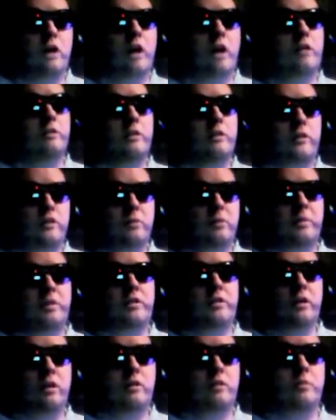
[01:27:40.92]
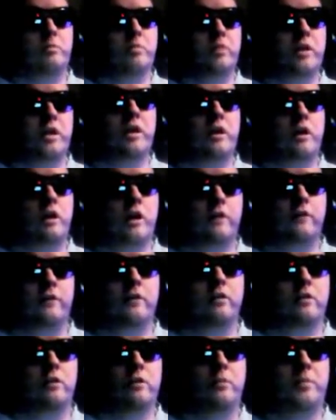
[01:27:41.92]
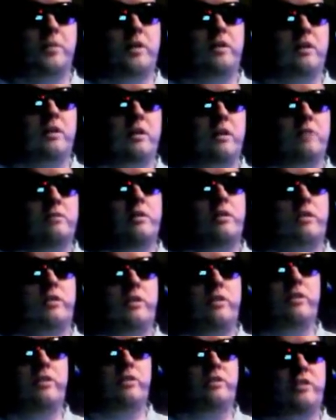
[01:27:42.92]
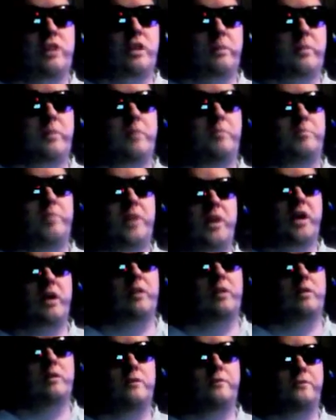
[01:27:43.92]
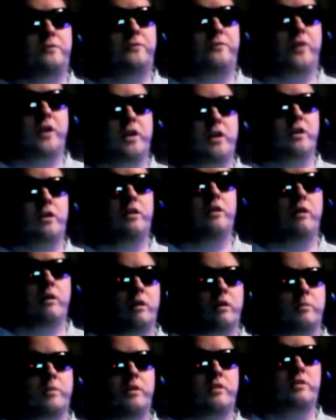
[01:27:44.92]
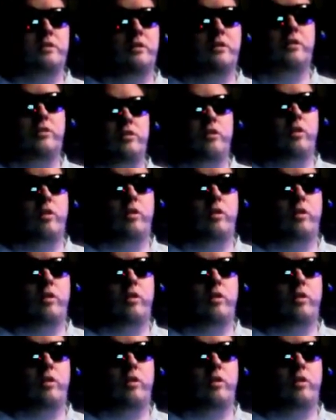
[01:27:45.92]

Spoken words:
I heard he's gonna be taking a break off, and I hope he does, because he's a steaming pile of fucking garbage, and he's